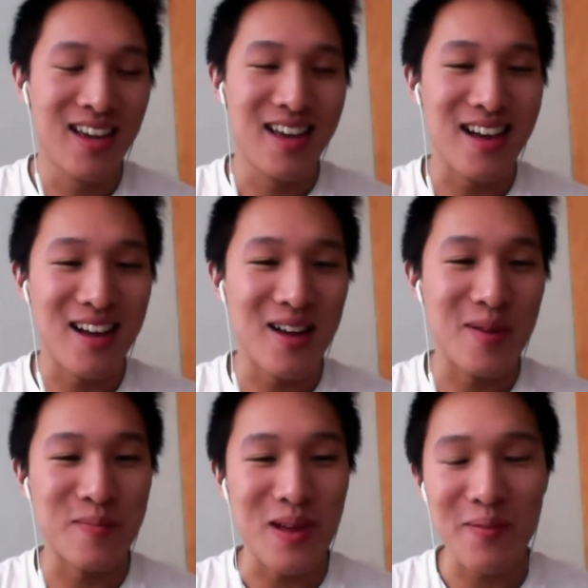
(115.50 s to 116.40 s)

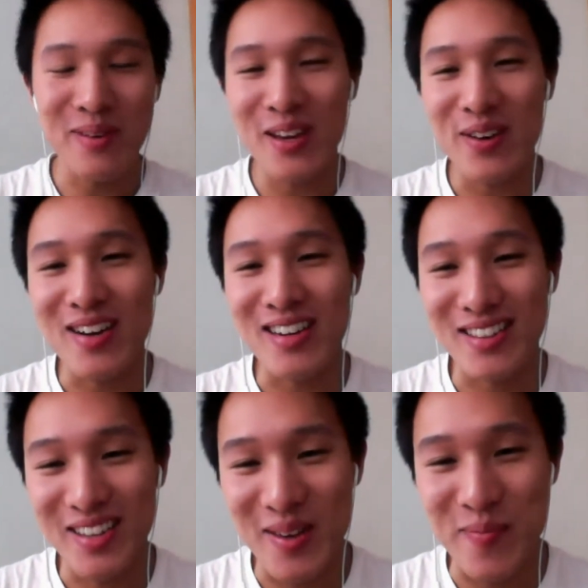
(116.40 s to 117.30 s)
um, I'm going to go out on a
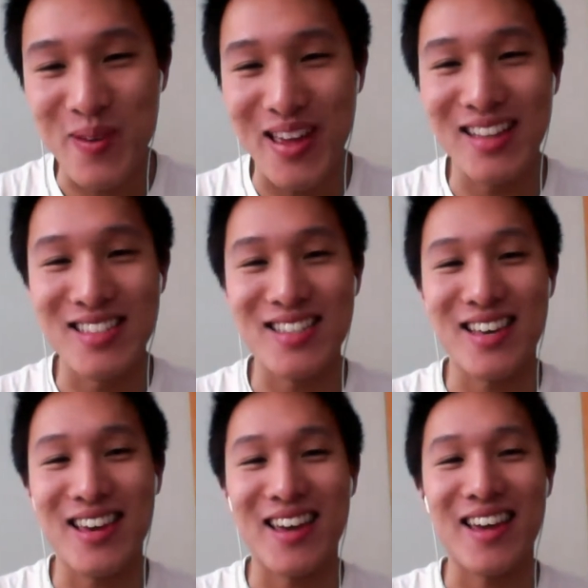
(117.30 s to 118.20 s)
limb and
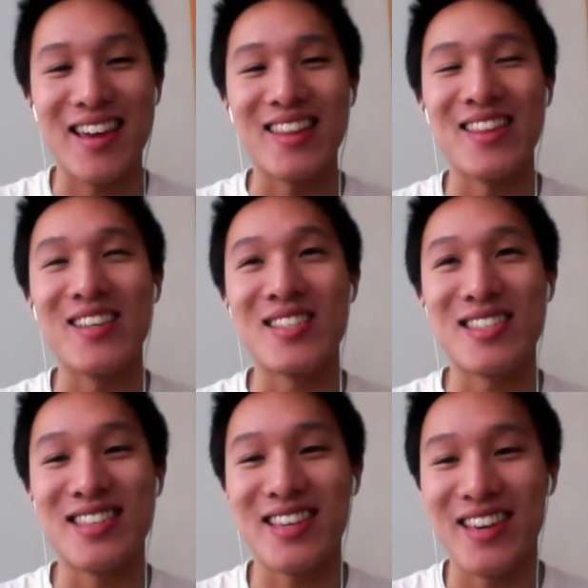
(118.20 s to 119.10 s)
say this
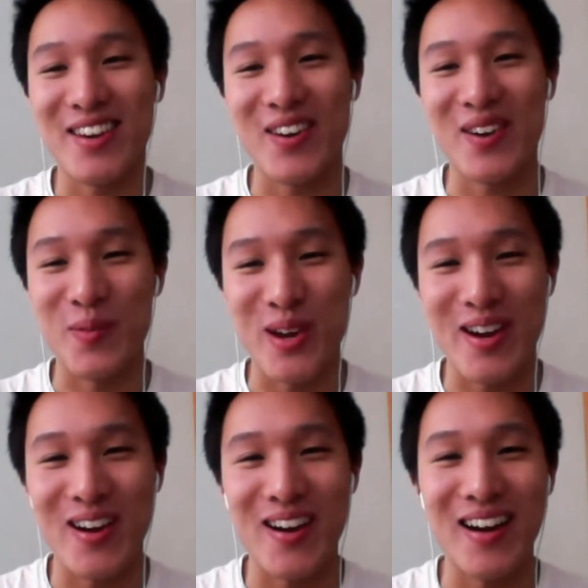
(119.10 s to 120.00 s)
is the year
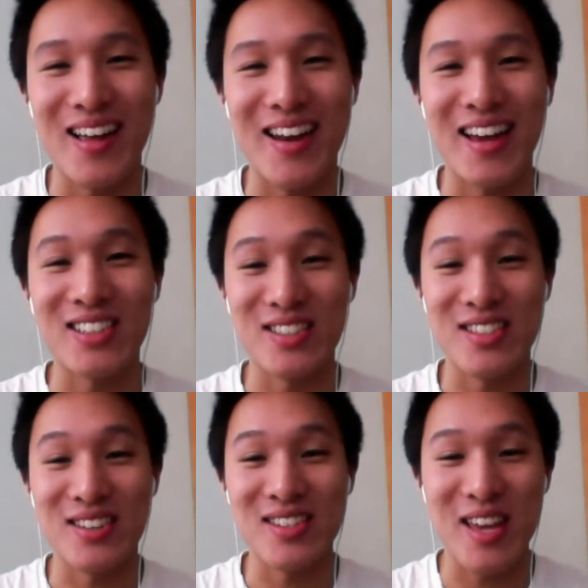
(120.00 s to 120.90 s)
where it actually
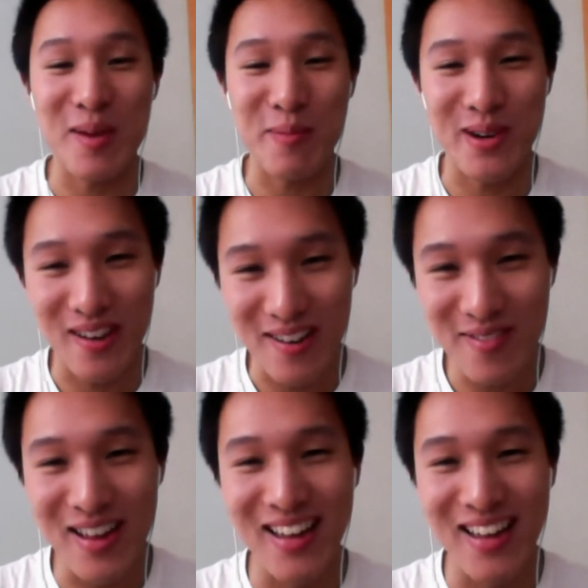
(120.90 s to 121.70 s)
starts tapering off. mm-hmm.